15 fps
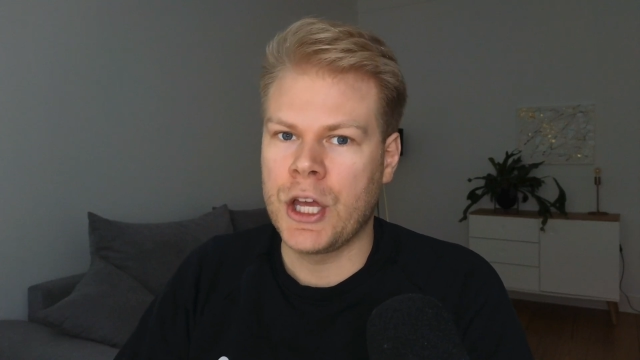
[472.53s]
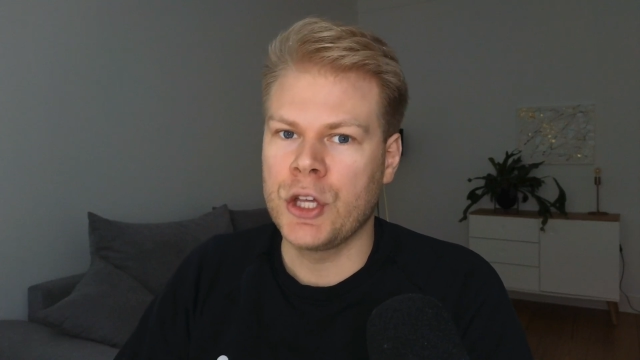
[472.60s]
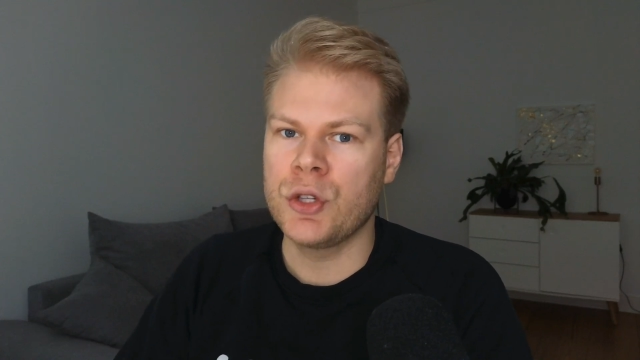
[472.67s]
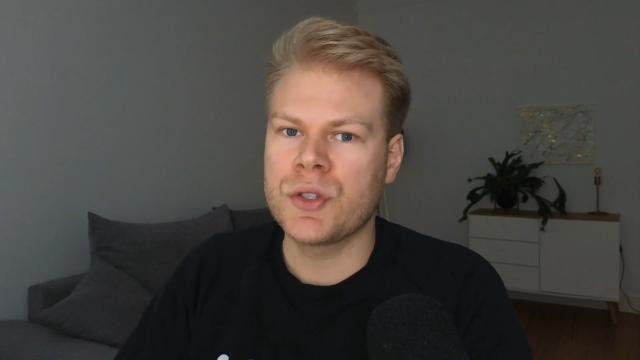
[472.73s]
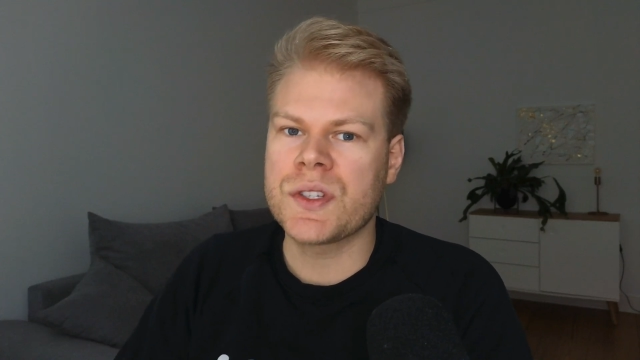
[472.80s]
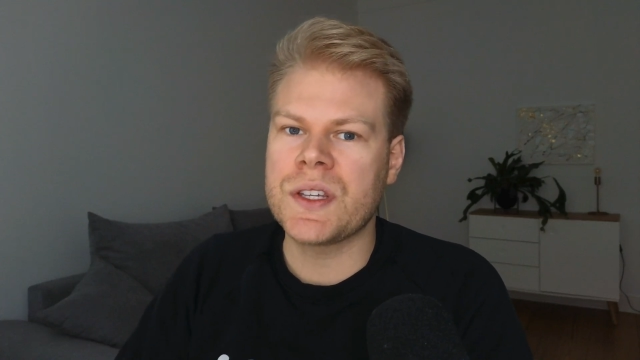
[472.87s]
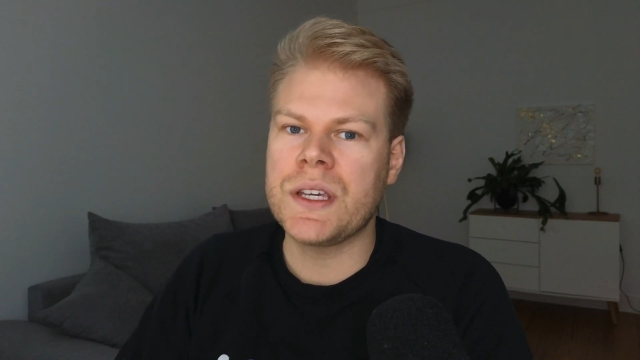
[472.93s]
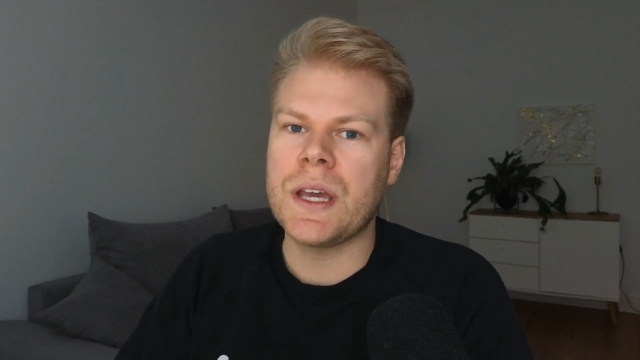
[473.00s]
You
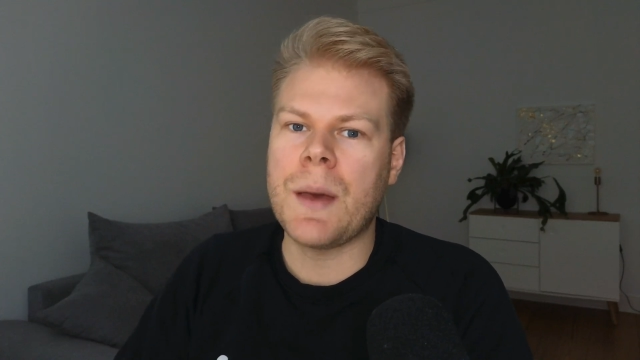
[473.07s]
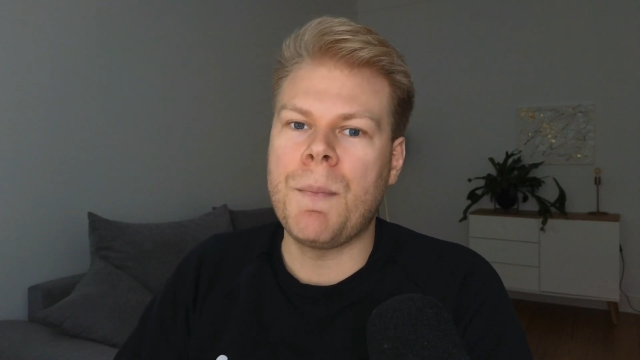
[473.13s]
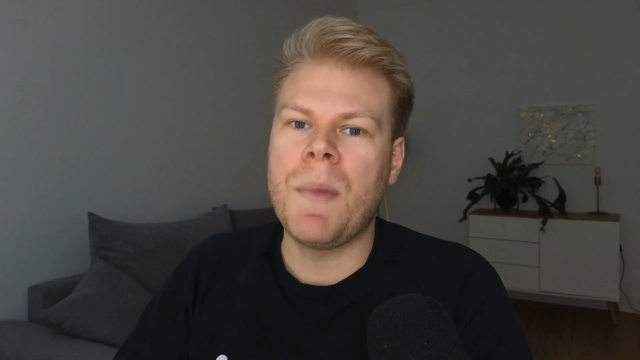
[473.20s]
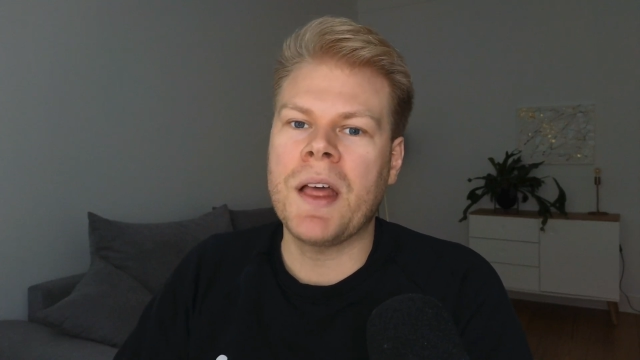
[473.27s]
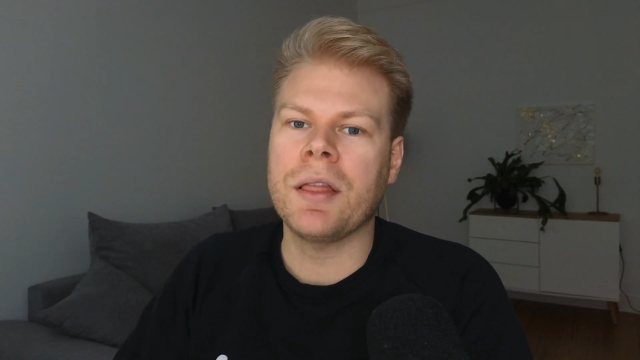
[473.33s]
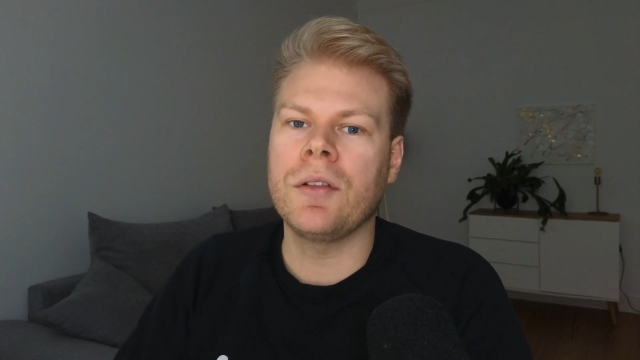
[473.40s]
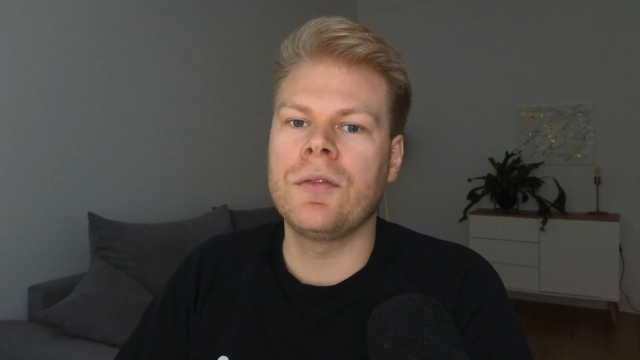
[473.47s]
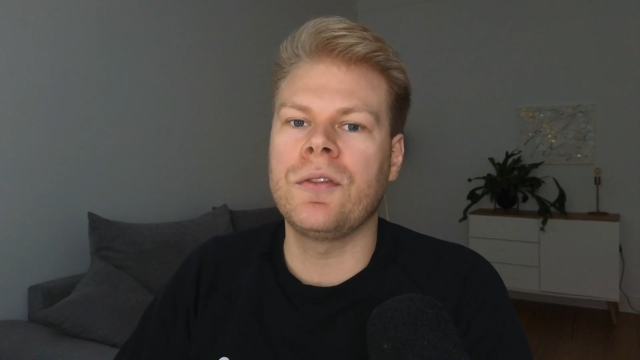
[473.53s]
see,
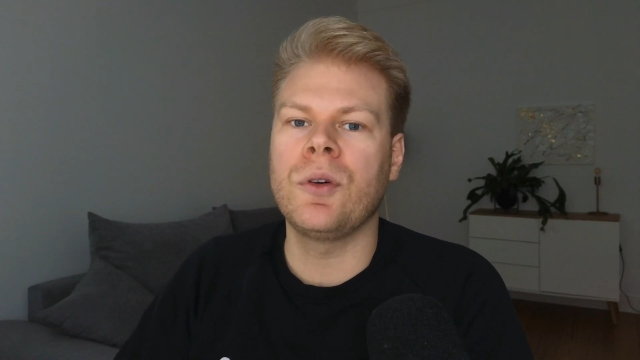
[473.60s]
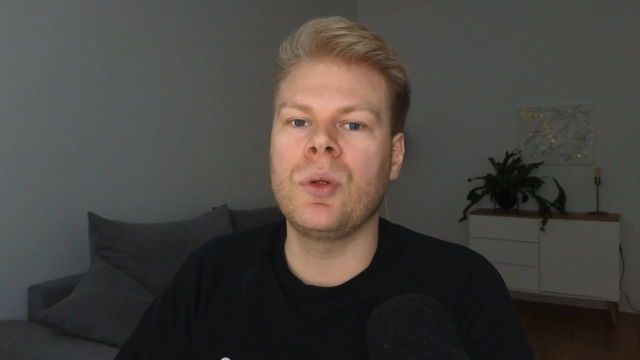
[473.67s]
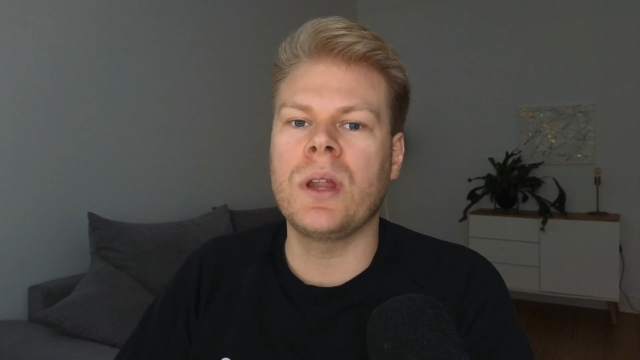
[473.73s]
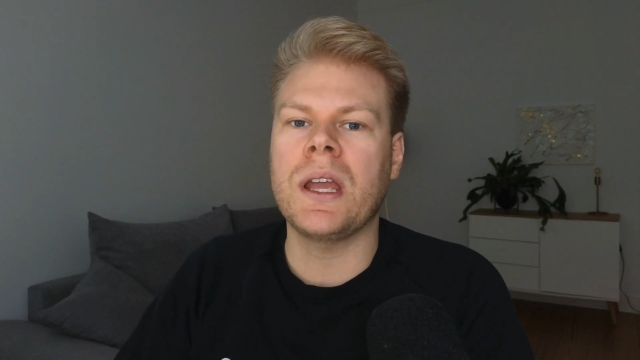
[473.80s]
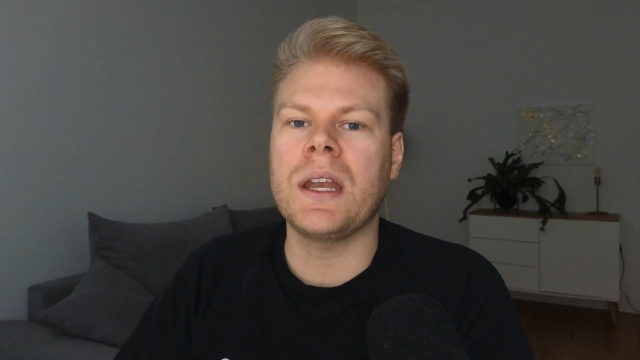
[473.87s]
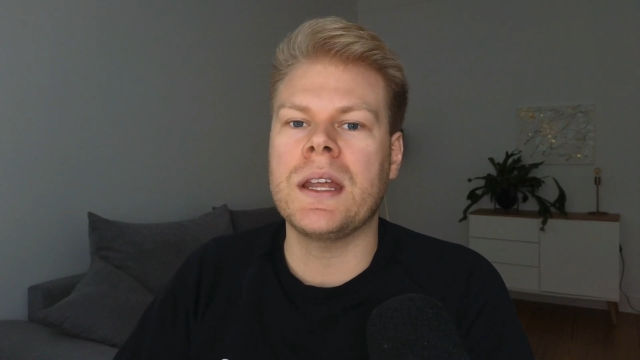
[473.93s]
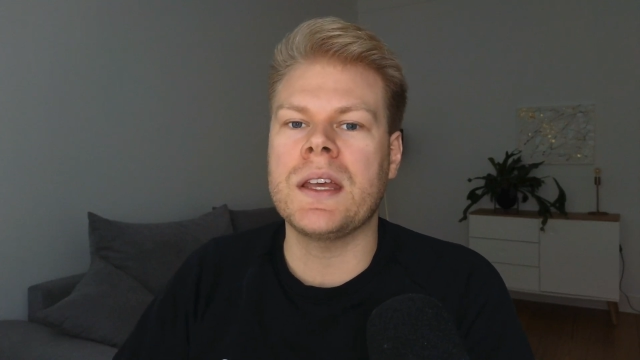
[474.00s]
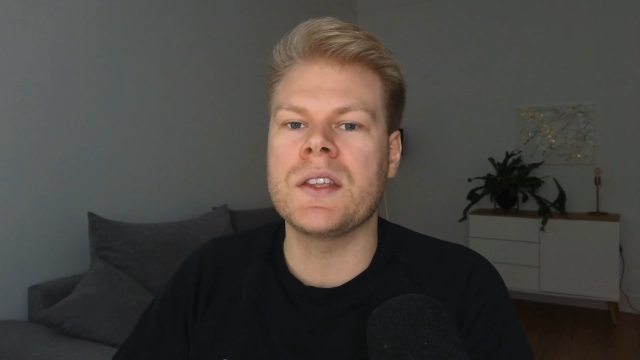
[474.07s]

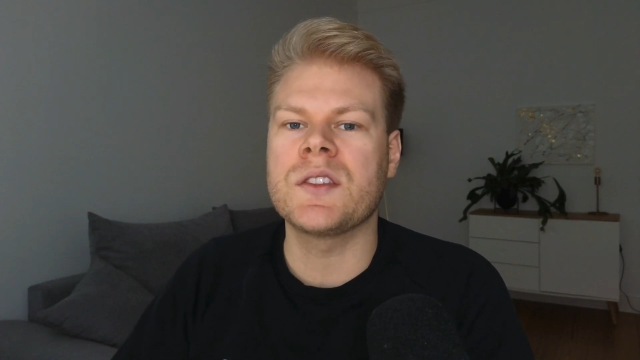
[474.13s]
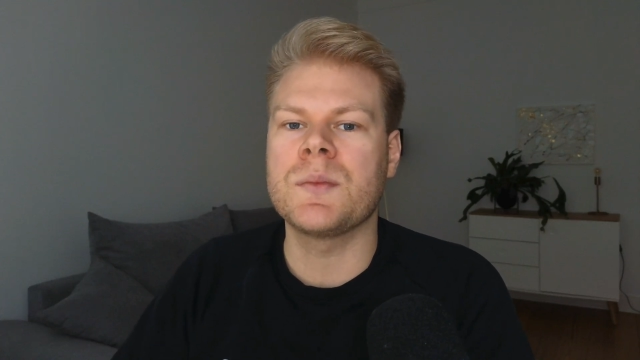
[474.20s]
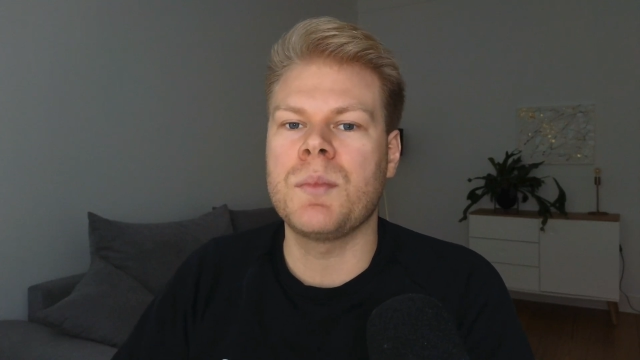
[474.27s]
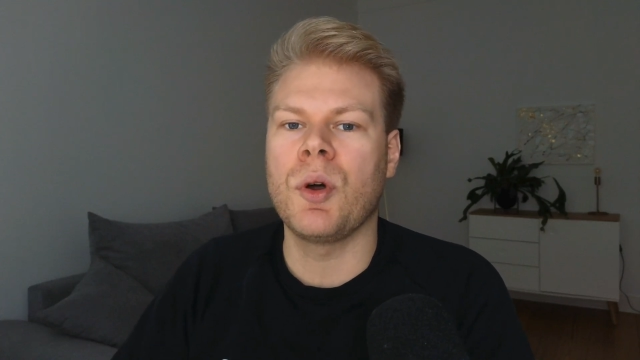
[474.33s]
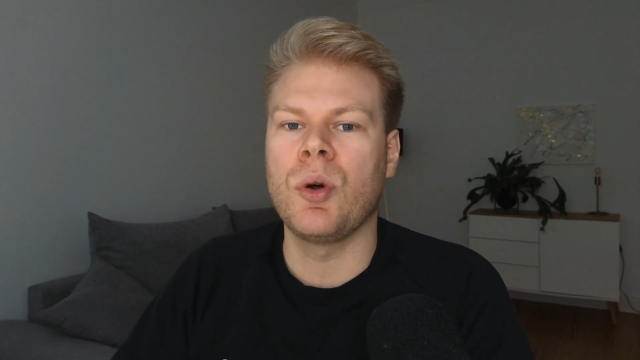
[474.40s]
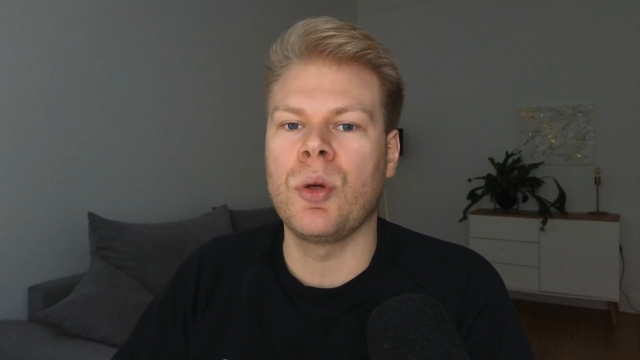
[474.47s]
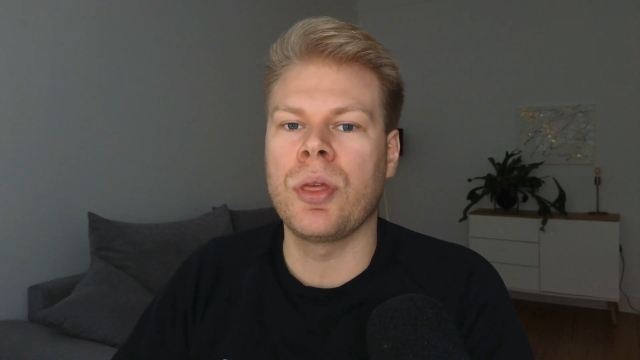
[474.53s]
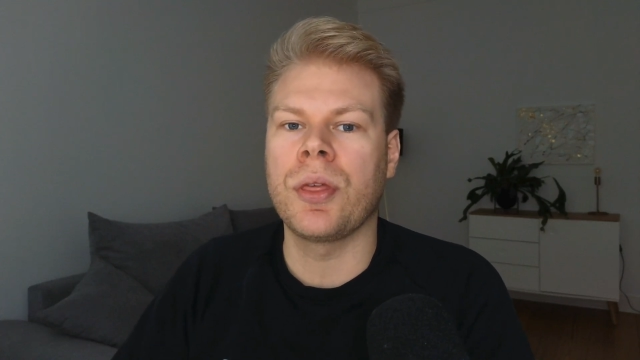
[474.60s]
methylfolate is
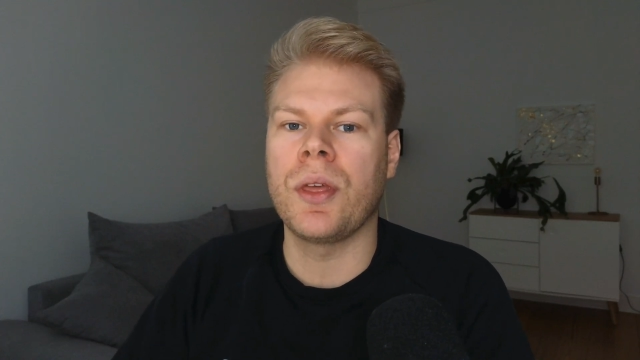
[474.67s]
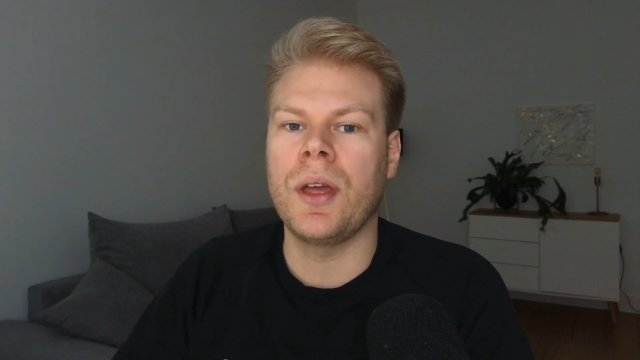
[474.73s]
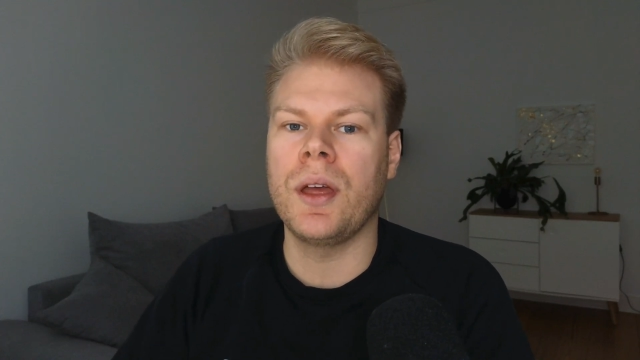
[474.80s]
both